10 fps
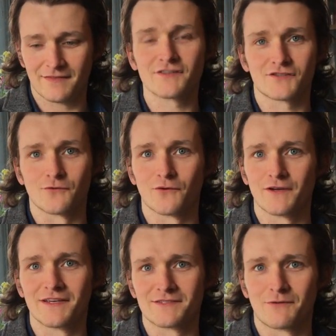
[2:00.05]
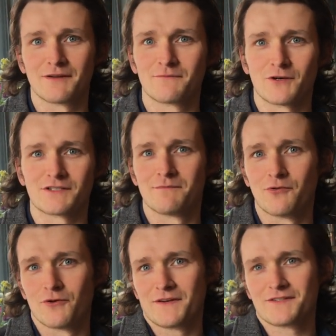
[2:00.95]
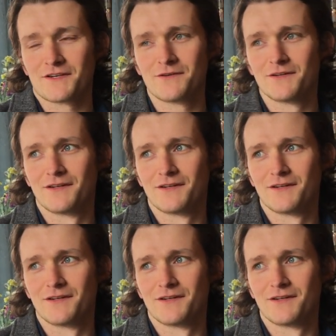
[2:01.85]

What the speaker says: the story is what's important. So